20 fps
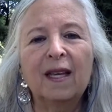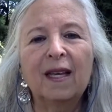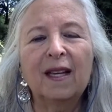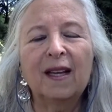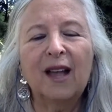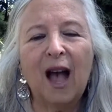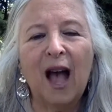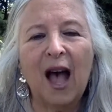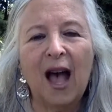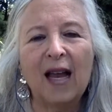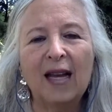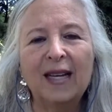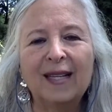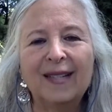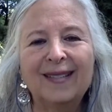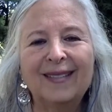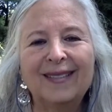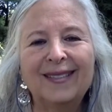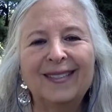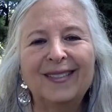God
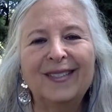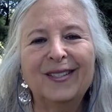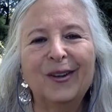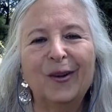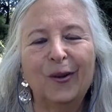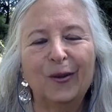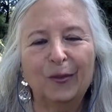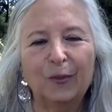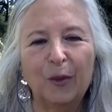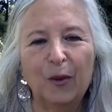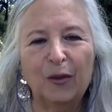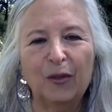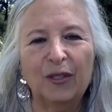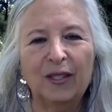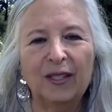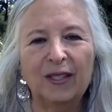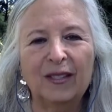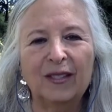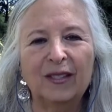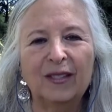told
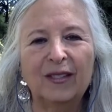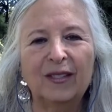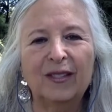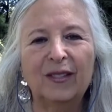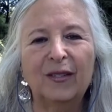Moses